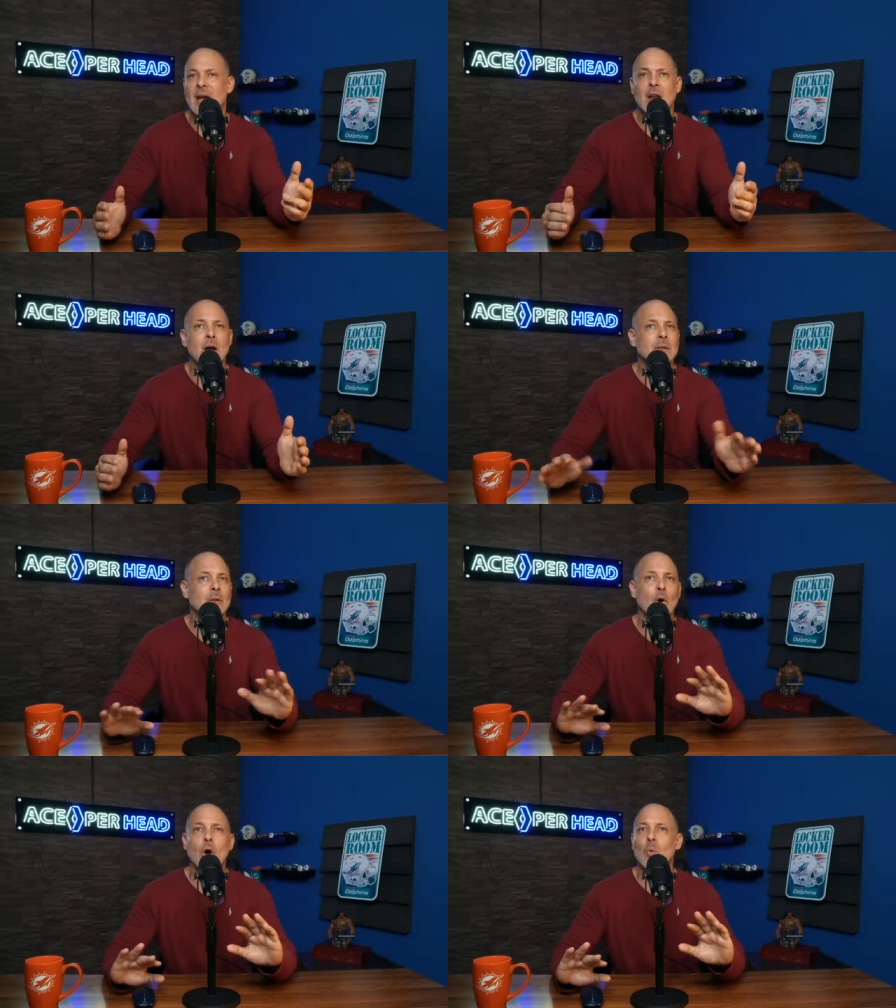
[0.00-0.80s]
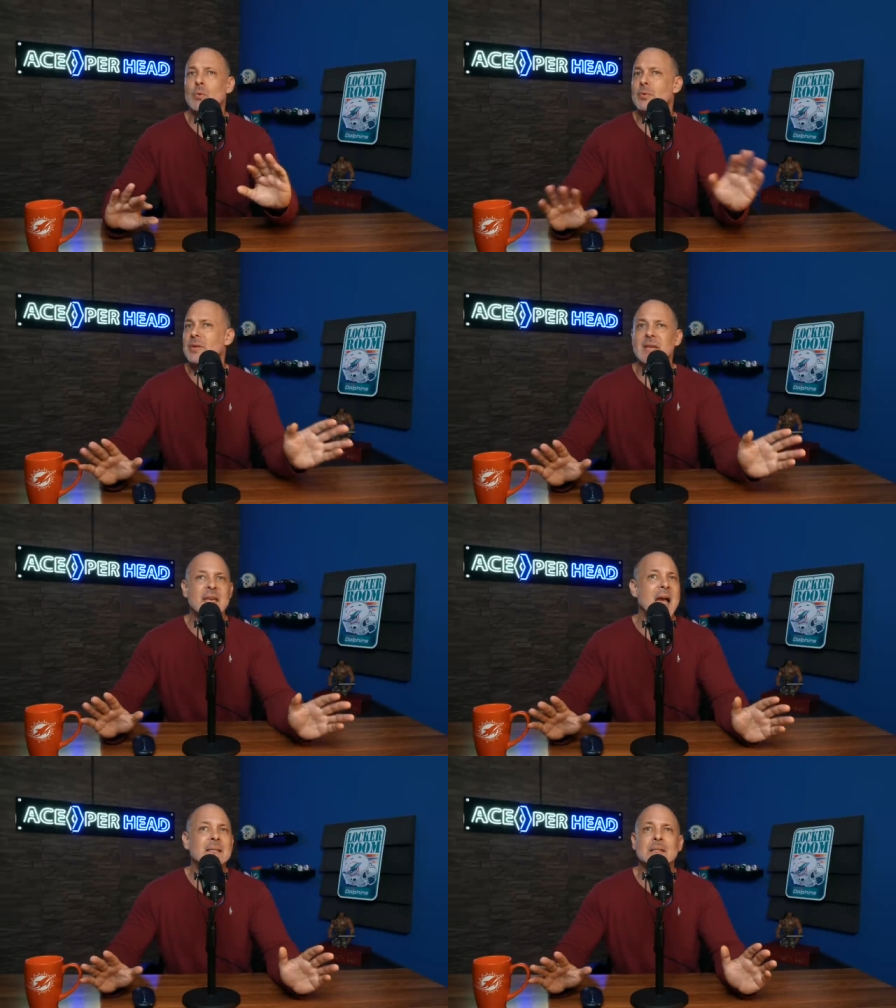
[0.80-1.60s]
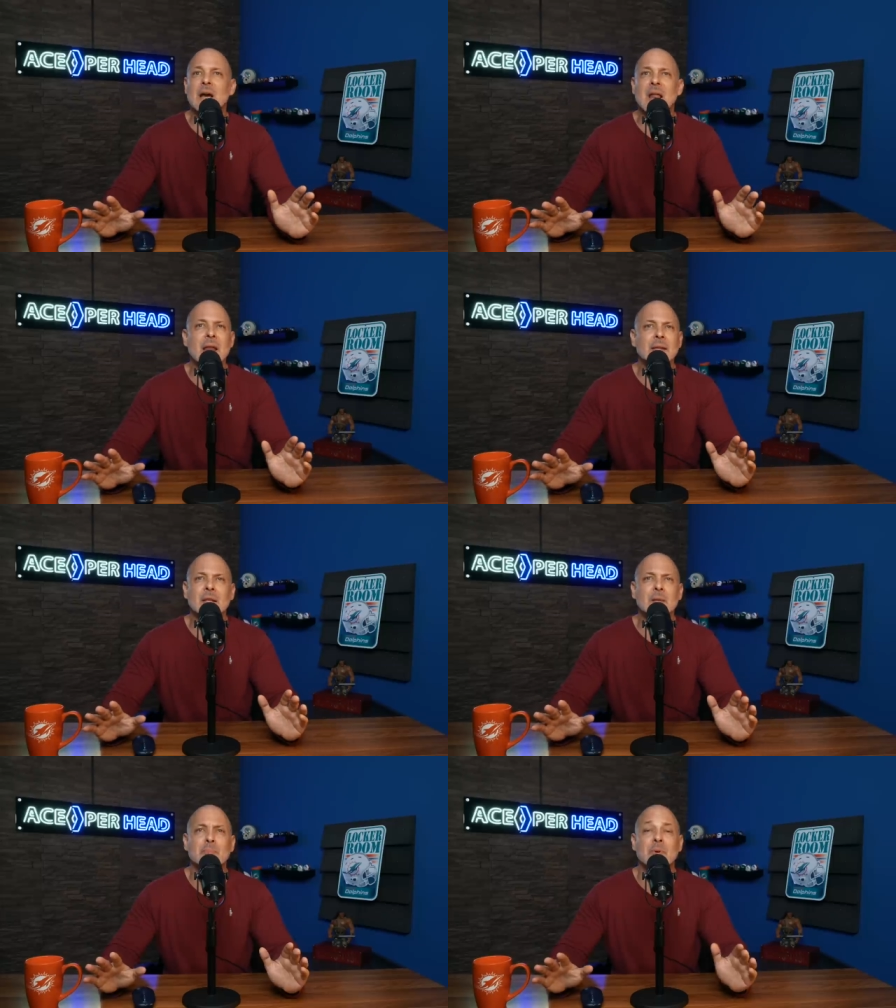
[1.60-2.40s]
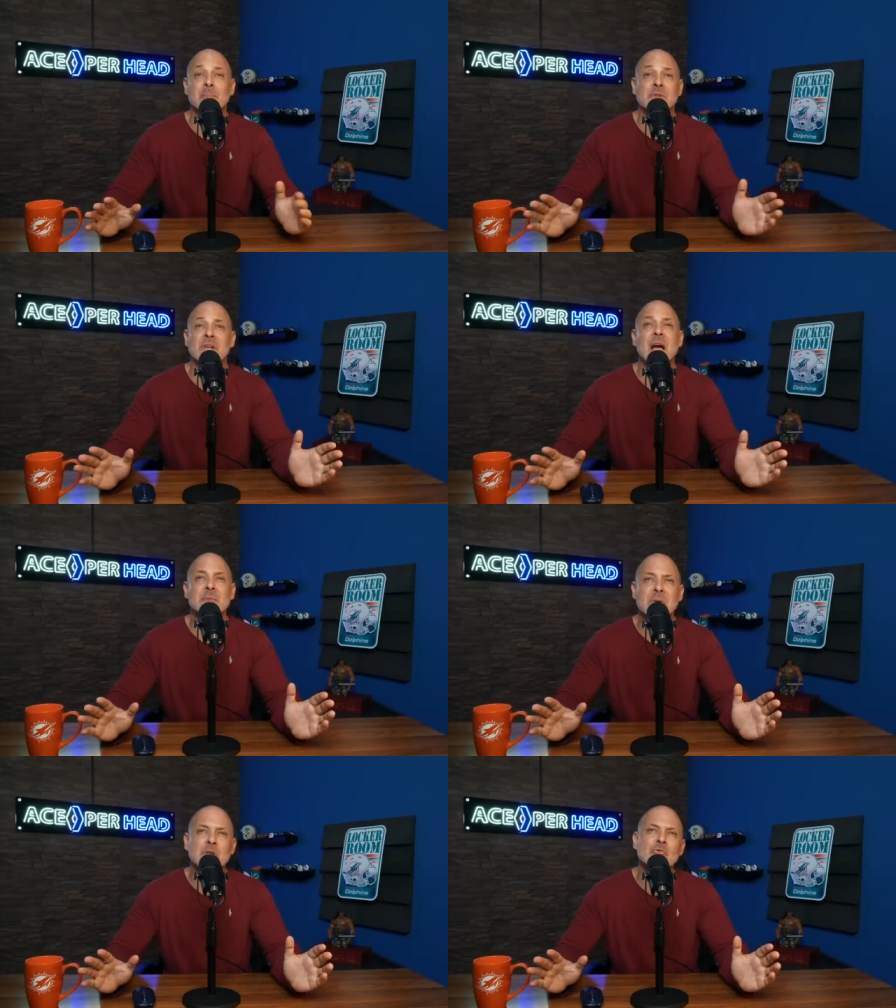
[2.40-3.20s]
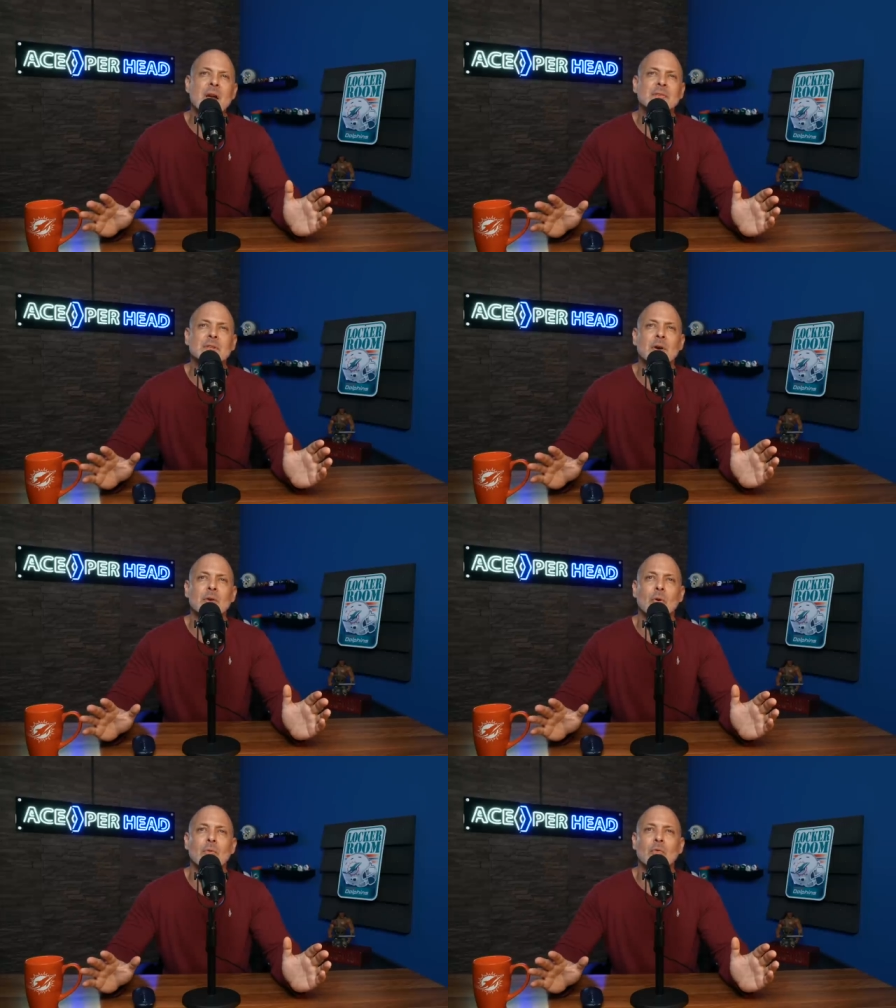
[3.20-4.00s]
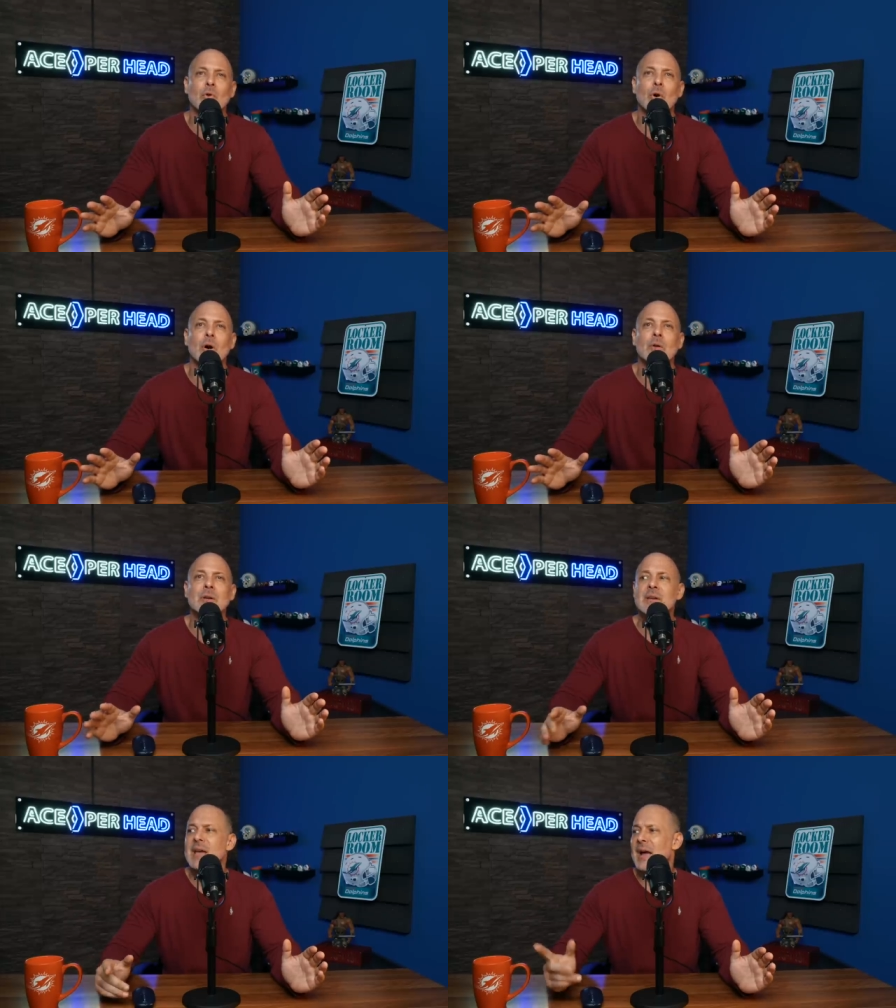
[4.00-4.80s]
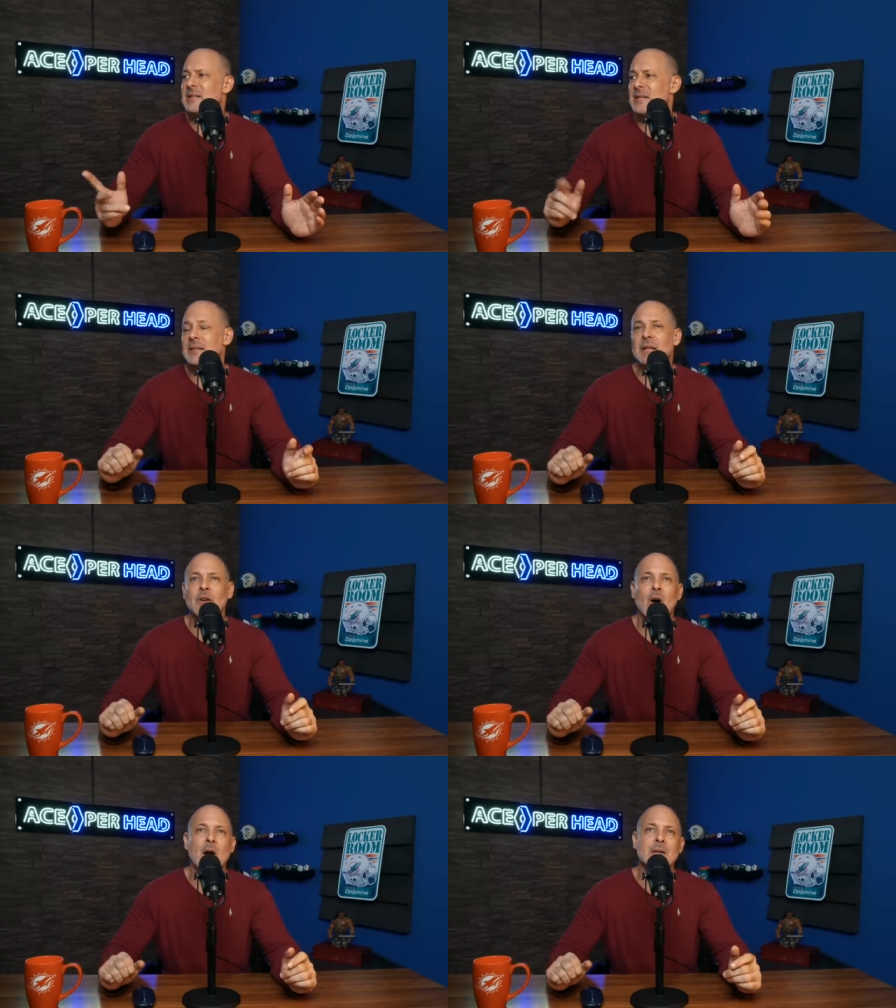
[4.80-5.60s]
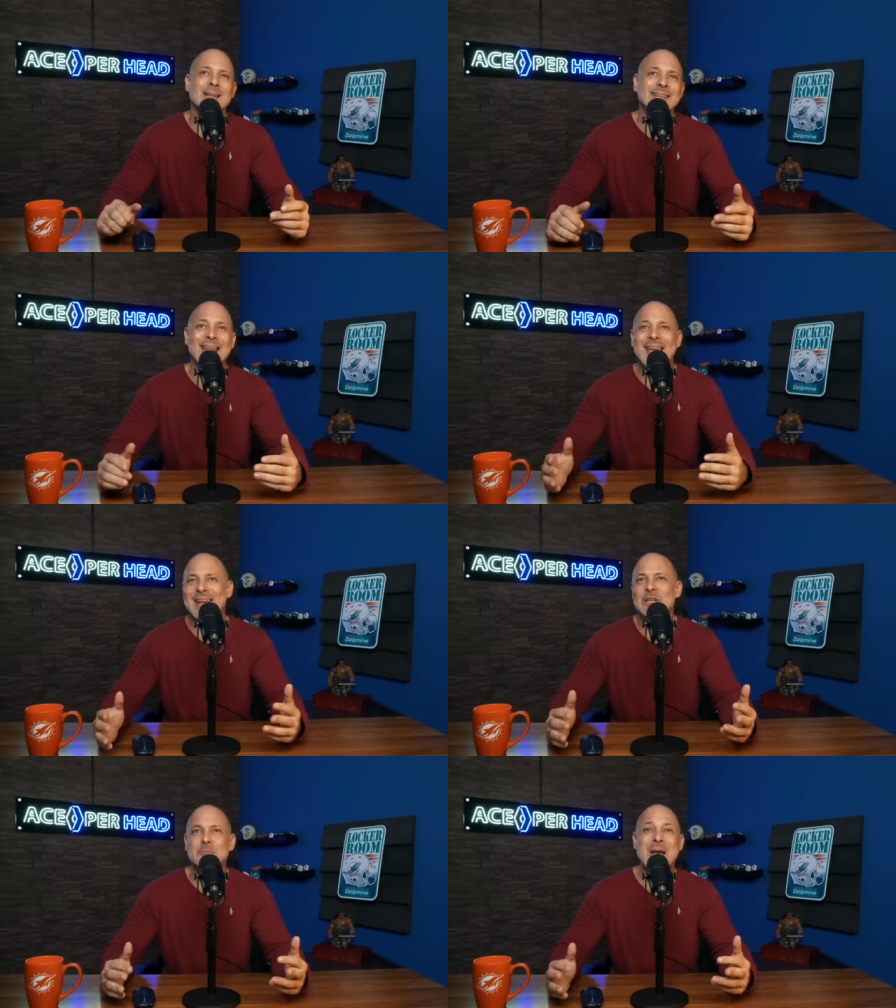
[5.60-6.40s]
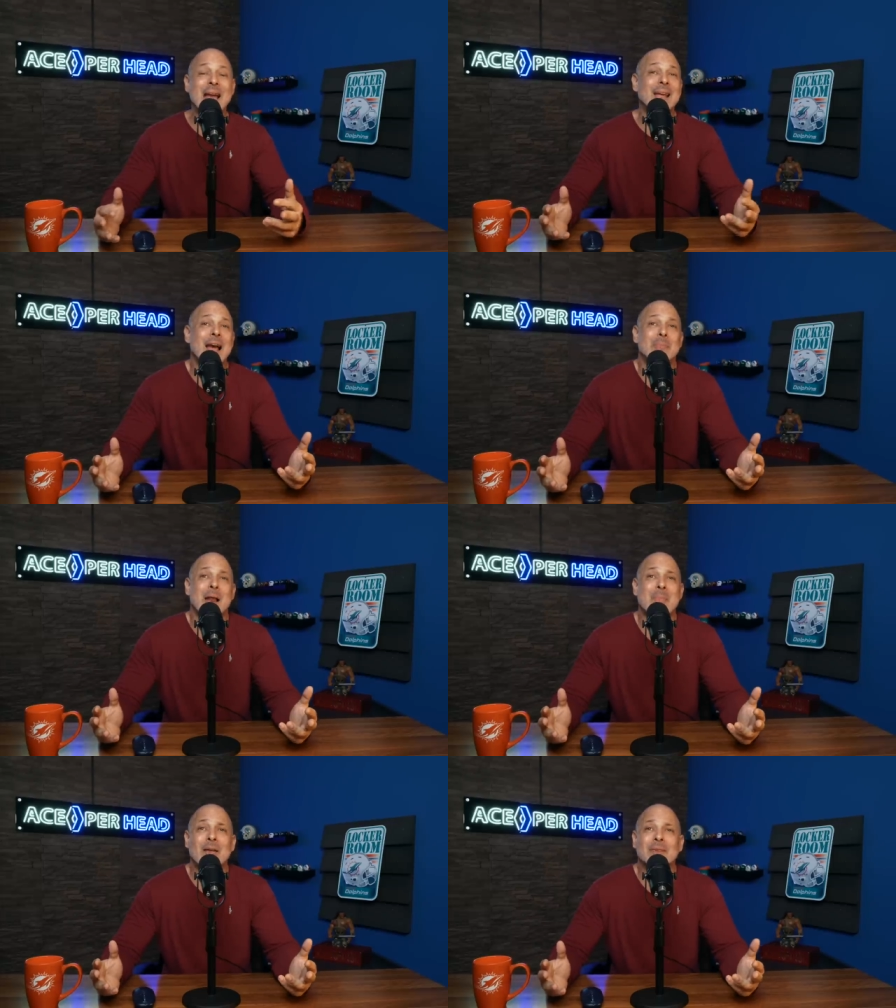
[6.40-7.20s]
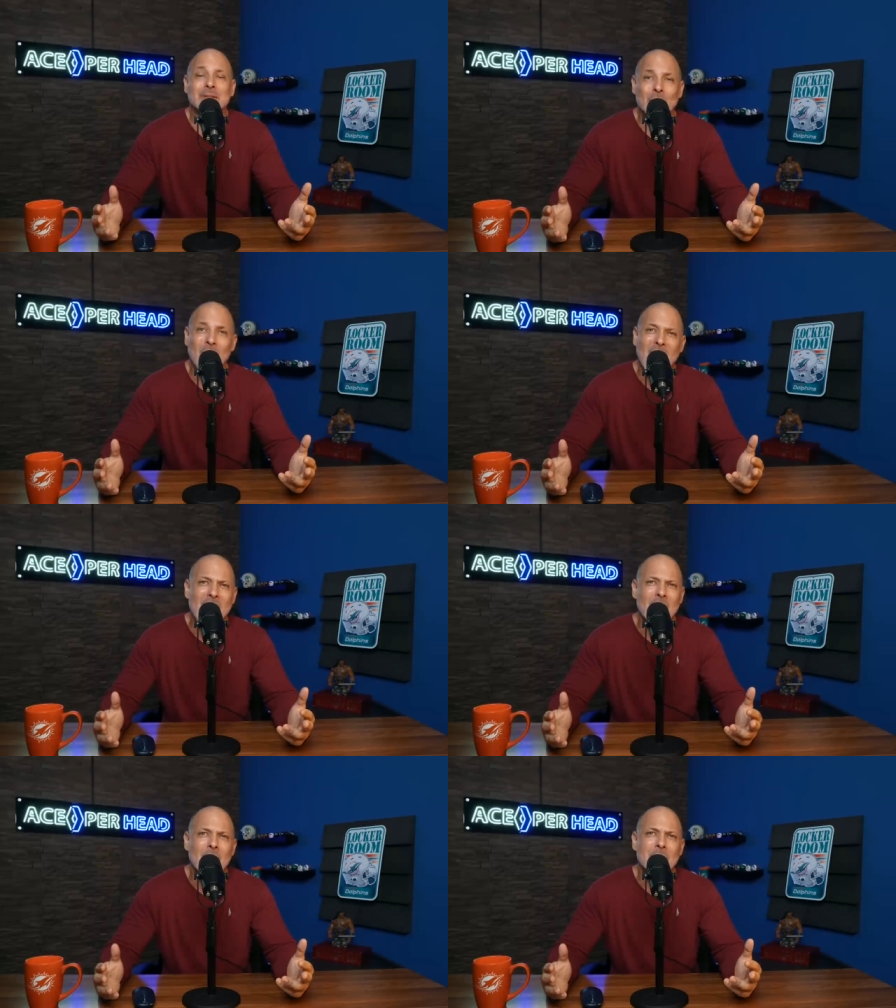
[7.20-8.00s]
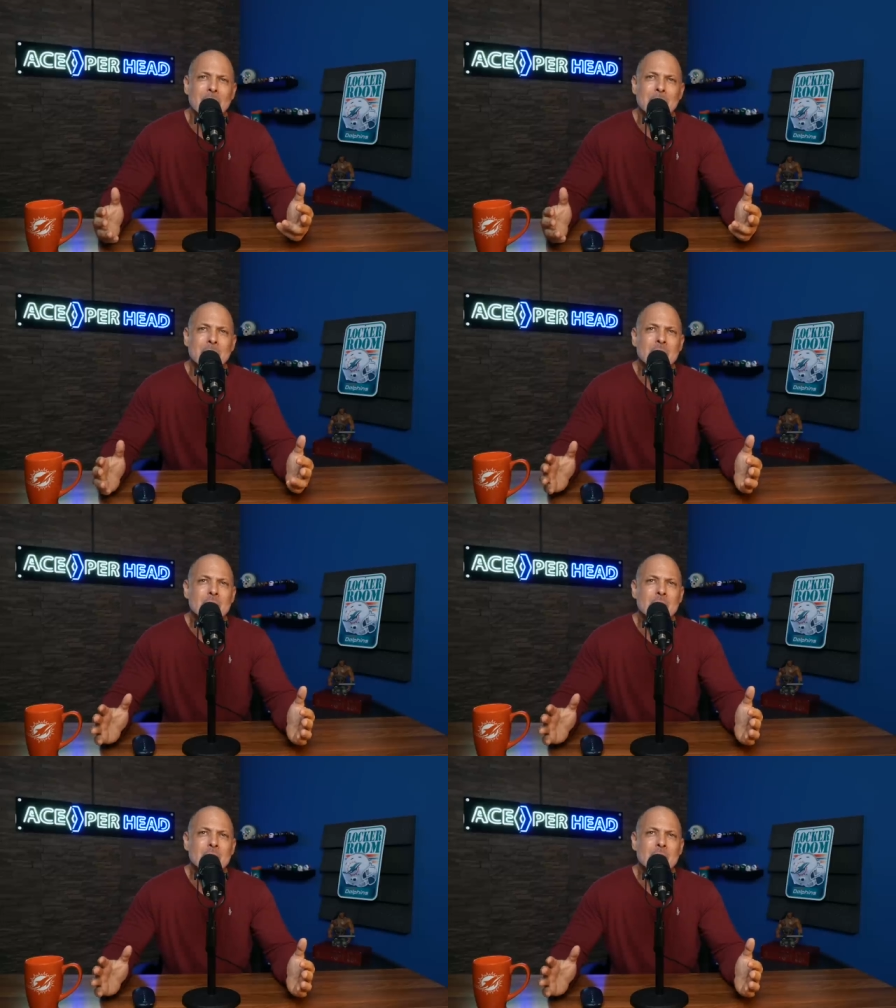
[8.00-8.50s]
And Hunter Long, he hasn't done anything to, besides being drafted third or overall. And Cethan Carter is like the H-back guy, but I'm not really too high on him.